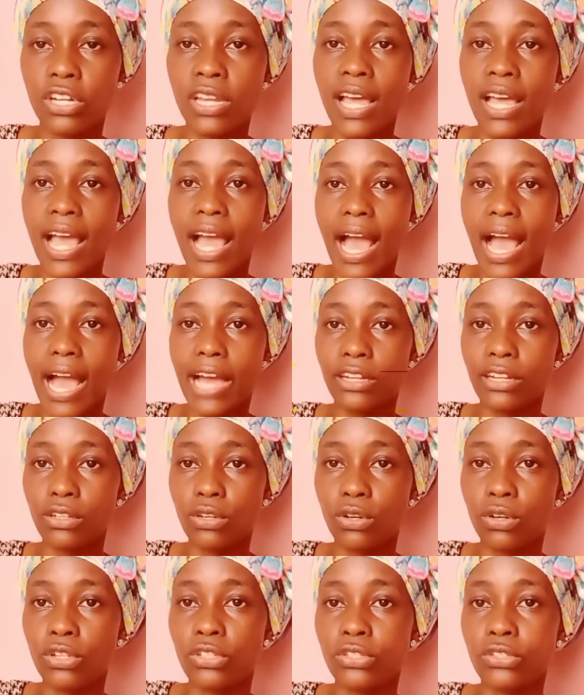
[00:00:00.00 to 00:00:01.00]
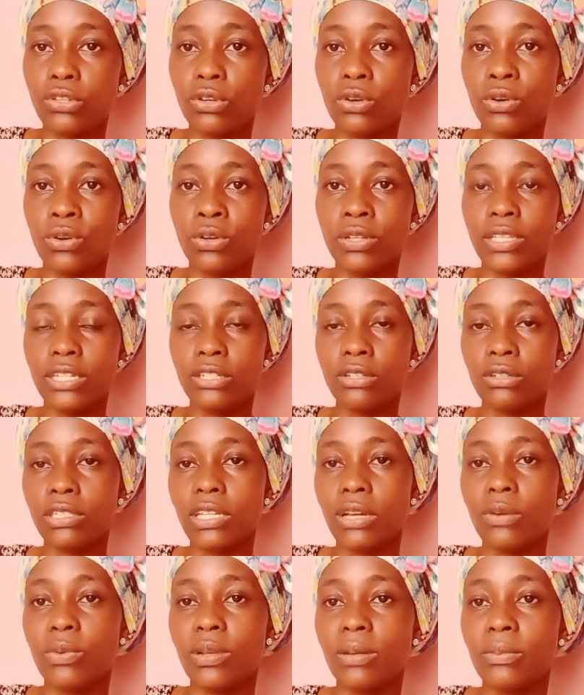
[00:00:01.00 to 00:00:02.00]
and also the doctor will
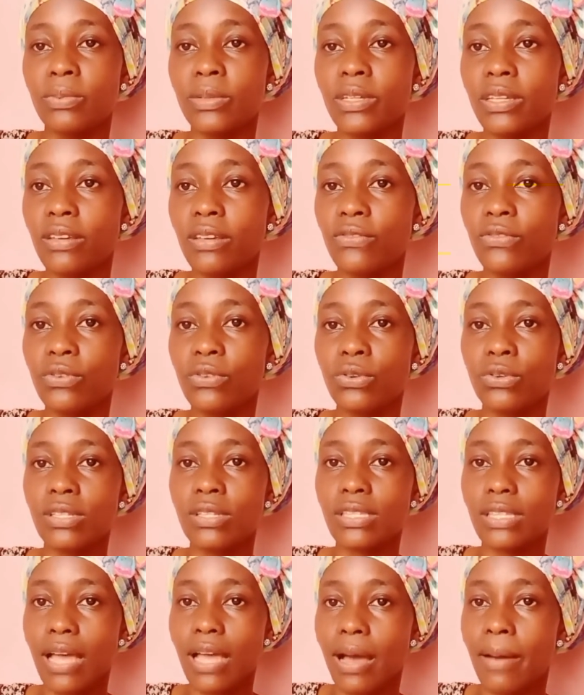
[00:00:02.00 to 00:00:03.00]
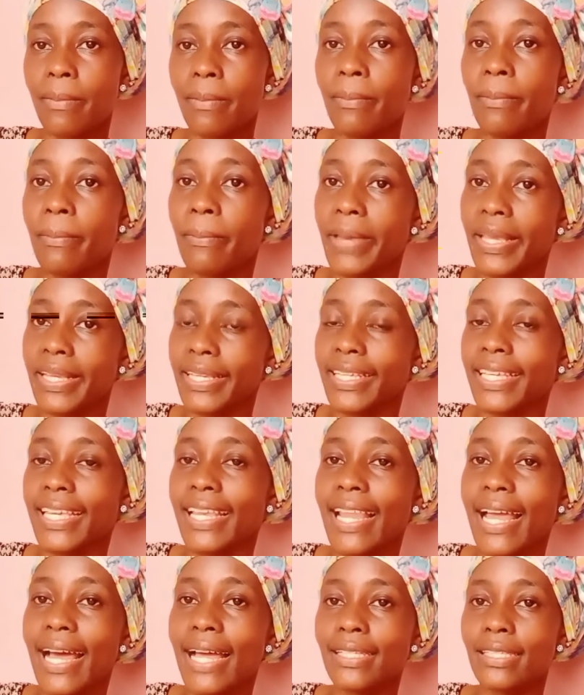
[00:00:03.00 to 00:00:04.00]
give you some painkillers
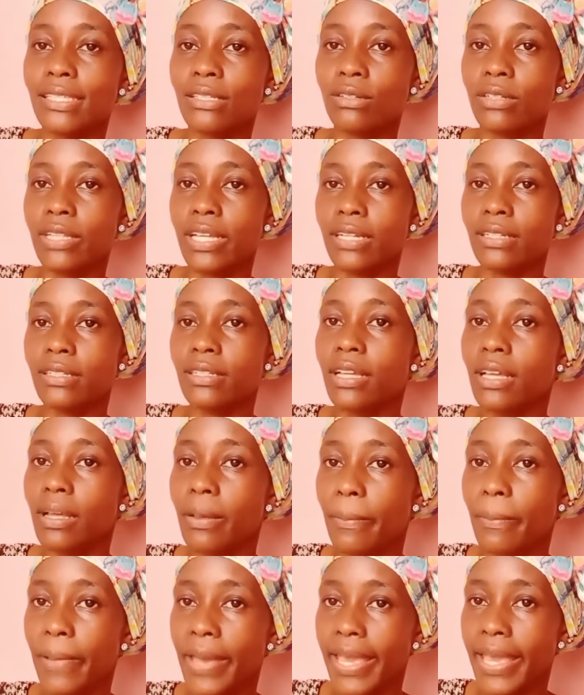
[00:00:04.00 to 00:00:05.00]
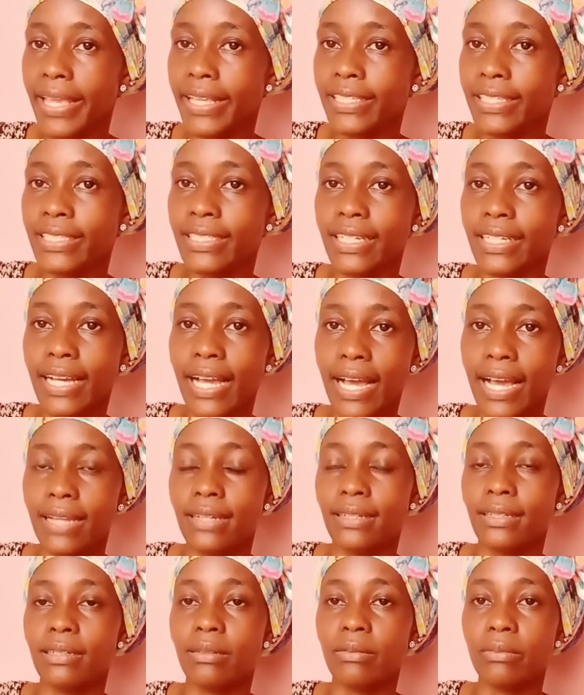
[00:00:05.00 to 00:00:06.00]
so that pain can
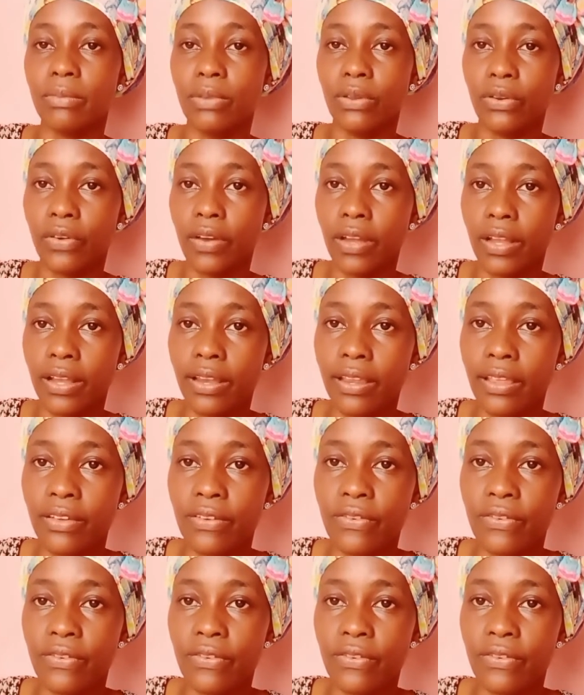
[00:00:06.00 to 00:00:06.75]
be relieved.